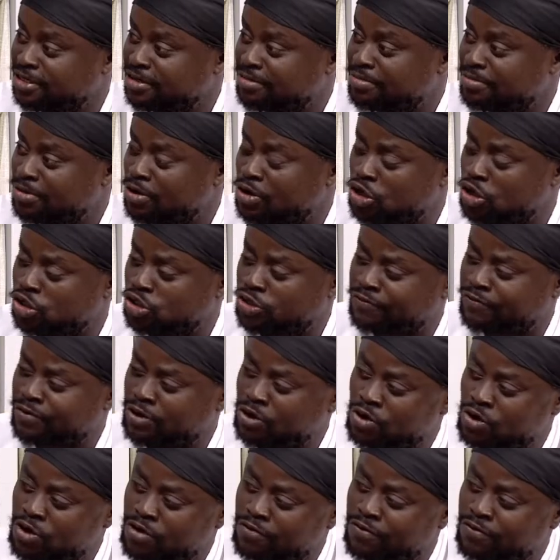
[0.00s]
Because of the
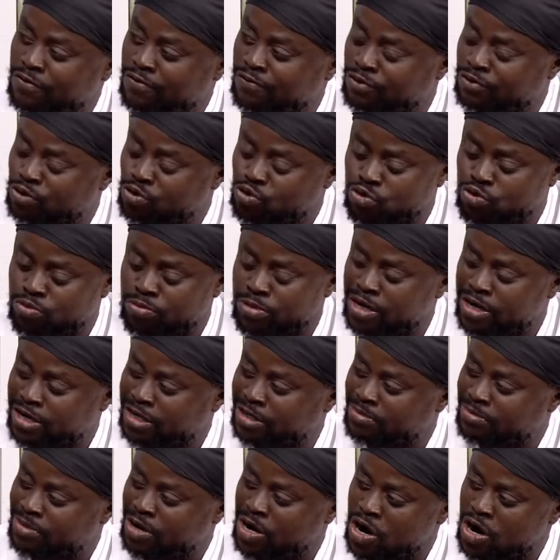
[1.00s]
love of Nkrumah
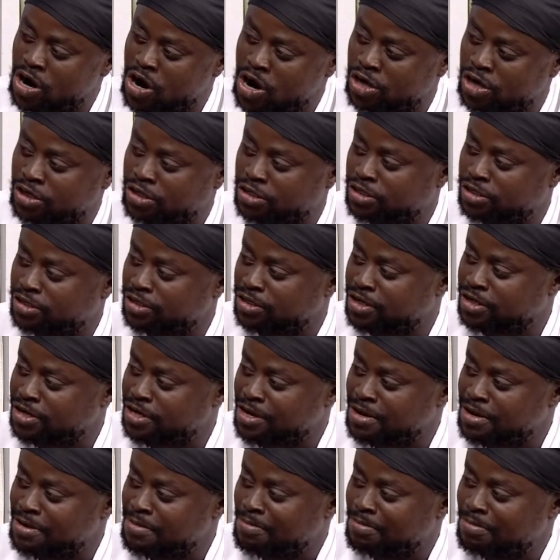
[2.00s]
in my heart,
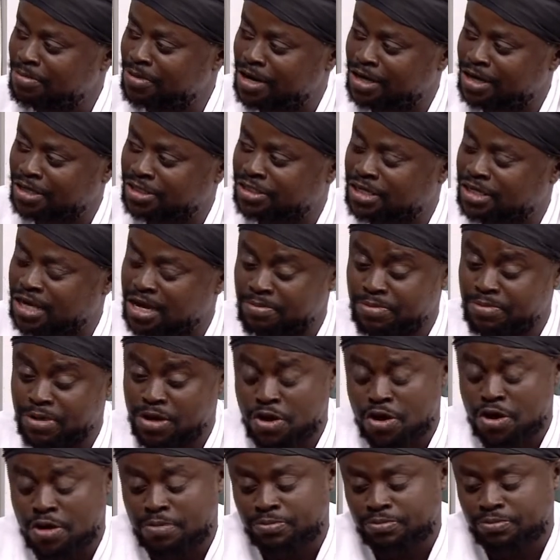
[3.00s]
Black Star
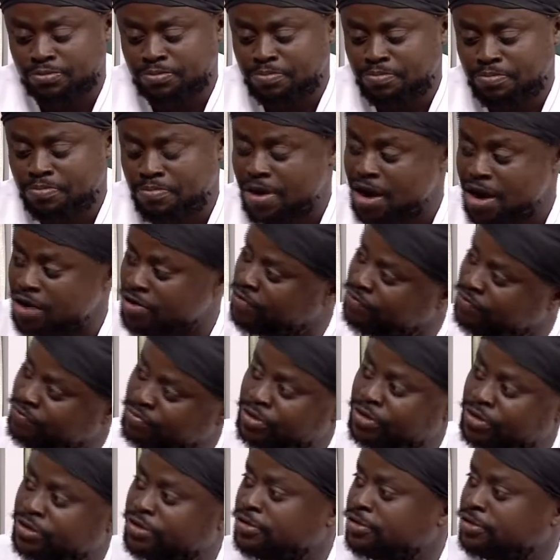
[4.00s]
become part of
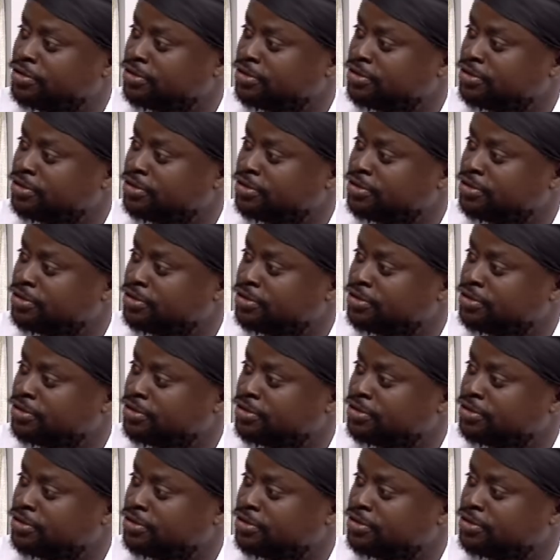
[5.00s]
me.